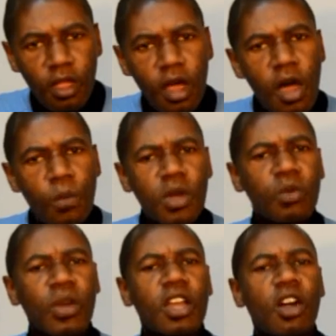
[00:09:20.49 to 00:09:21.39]
I'm going
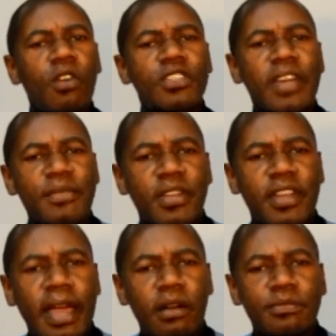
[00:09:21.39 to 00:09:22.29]
to quickly go over to
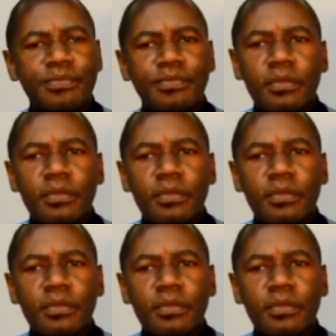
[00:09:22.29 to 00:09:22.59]
Africa now.